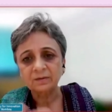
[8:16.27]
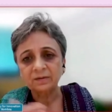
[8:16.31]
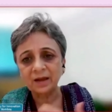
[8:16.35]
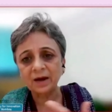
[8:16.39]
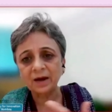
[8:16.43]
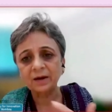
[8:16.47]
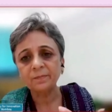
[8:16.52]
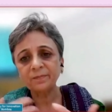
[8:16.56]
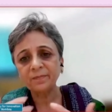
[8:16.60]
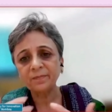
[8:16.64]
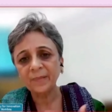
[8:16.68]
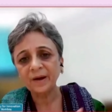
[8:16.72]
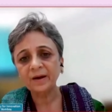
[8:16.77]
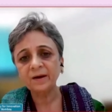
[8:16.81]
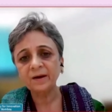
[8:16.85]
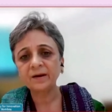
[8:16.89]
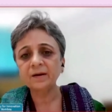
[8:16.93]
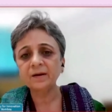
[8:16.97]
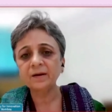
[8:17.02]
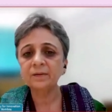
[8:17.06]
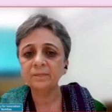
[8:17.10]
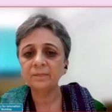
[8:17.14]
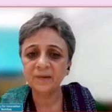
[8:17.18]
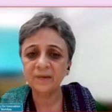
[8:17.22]
that
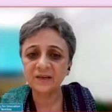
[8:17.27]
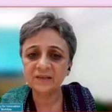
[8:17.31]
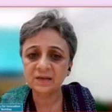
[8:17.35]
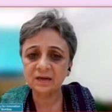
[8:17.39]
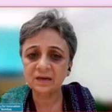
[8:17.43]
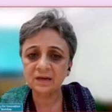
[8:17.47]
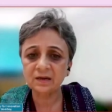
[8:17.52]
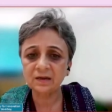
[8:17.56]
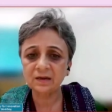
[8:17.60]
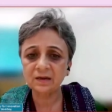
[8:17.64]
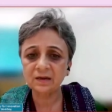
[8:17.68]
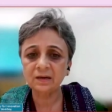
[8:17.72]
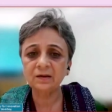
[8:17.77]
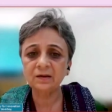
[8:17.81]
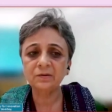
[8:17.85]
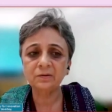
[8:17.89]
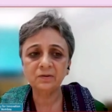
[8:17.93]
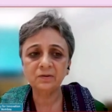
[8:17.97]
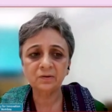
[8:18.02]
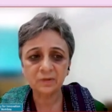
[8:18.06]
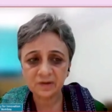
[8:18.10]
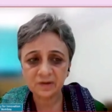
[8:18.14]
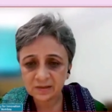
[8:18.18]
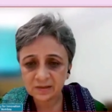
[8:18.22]
made basically you
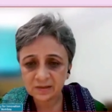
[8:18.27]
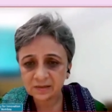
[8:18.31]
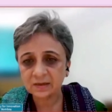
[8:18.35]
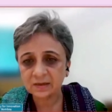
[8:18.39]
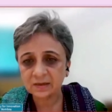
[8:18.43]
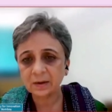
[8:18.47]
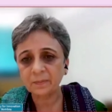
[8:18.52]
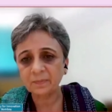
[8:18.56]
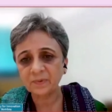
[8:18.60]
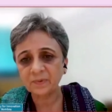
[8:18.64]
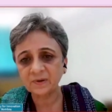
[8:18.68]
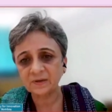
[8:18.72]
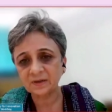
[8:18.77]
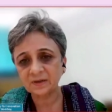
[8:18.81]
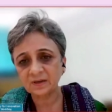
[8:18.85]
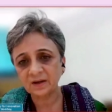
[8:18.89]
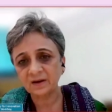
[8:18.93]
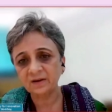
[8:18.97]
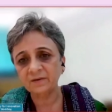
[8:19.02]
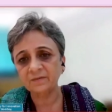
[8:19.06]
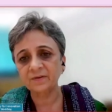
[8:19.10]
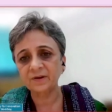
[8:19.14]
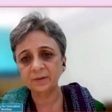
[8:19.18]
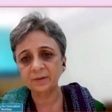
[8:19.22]
know risk capital
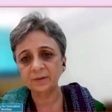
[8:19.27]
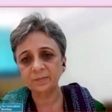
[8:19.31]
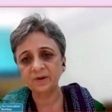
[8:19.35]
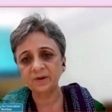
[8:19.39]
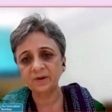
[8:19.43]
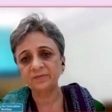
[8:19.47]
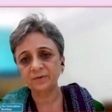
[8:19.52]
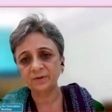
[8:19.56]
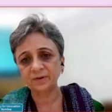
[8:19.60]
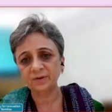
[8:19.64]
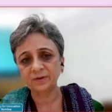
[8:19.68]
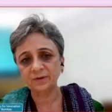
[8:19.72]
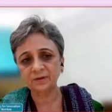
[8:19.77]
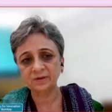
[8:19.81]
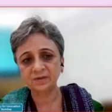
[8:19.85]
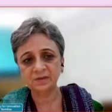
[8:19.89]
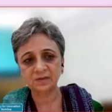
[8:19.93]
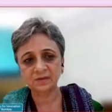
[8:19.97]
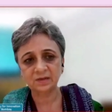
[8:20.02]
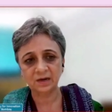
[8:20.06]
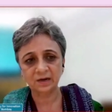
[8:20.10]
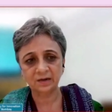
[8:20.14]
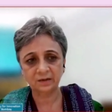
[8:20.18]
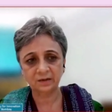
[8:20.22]
available for the
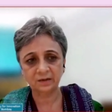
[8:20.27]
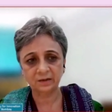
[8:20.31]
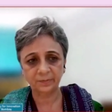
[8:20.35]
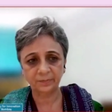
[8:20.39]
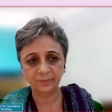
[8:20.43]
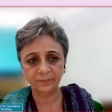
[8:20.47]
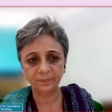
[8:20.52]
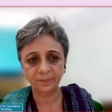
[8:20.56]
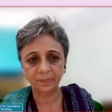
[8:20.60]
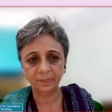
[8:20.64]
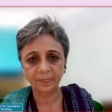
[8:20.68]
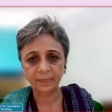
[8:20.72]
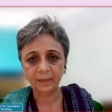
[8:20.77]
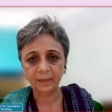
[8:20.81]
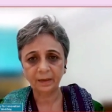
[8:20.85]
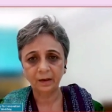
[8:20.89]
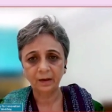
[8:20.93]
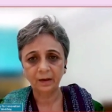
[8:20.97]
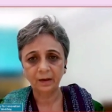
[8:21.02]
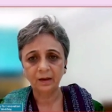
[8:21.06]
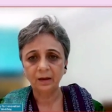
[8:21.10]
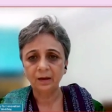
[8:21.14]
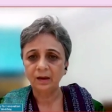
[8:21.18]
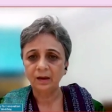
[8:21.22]
startup.
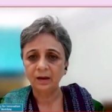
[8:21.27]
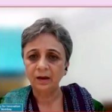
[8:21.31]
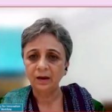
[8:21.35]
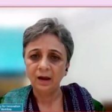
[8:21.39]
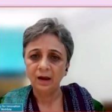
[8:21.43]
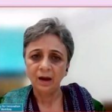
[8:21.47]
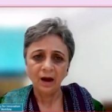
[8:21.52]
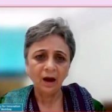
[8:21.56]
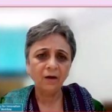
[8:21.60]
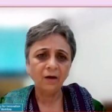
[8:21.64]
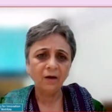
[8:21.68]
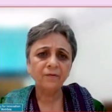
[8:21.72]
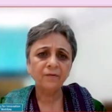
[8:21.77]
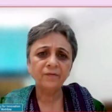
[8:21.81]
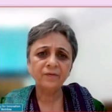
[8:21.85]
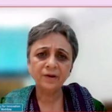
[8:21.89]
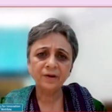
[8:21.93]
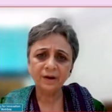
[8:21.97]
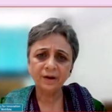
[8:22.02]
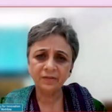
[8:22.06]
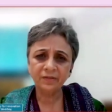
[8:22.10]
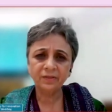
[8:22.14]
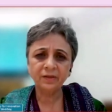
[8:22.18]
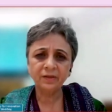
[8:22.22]
However,
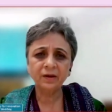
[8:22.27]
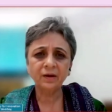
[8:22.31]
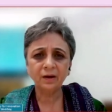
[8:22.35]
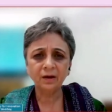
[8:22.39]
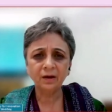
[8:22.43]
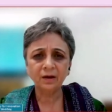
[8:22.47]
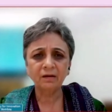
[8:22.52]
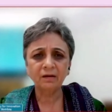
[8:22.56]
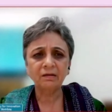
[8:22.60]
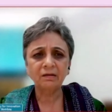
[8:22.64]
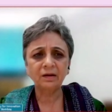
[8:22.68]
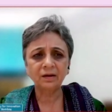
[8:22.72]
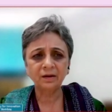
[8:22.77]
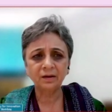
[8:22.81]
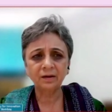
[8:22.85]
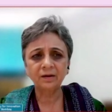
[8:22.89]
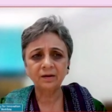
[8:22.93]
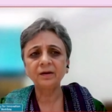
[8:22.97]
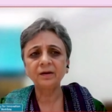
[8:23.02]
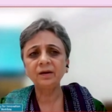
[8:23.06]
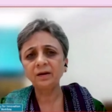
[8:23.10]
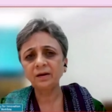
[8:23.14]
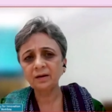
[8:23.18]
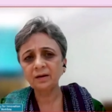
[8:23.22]
I think
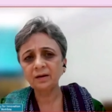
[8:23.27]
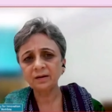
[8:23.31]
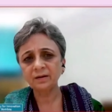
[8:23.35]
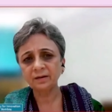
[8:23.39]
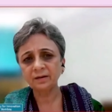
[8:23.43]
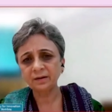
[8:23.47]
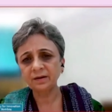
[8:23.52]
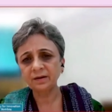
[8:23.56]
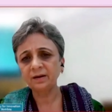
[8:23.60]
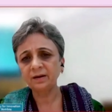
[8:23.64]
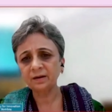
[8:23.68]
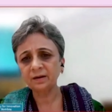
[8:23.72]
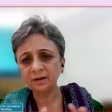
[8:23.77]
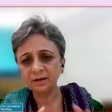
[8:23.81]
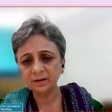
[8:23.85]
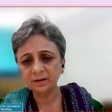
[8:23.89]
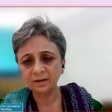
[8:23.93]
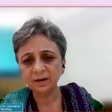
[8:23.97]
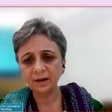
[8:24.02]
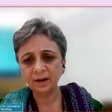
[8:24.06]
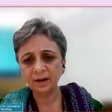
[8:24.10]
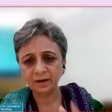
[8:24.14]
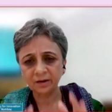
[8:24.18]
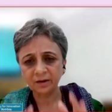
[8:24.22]
real
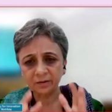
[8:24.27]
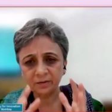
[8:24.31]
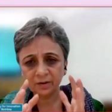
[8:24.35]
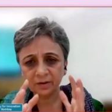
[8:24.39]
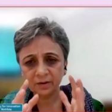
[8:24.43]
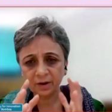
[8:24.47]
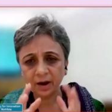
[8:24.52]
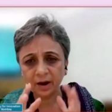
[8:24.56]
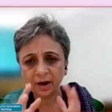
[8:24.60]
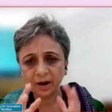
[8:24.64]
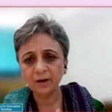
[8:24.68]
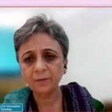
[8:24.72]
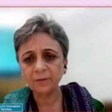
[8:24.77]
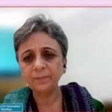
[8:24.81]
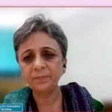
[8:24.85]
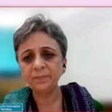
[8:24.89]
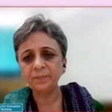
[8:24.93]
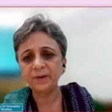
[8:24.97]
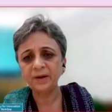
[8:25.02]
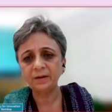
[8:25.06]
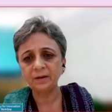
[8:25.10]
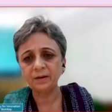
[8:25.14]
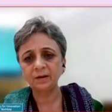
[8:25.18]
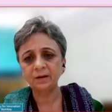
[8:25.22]
real like an
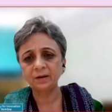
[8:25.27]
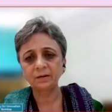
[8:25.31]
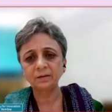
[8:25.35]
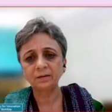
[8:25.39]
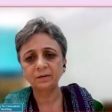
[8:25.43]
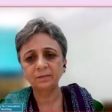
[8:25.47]
IP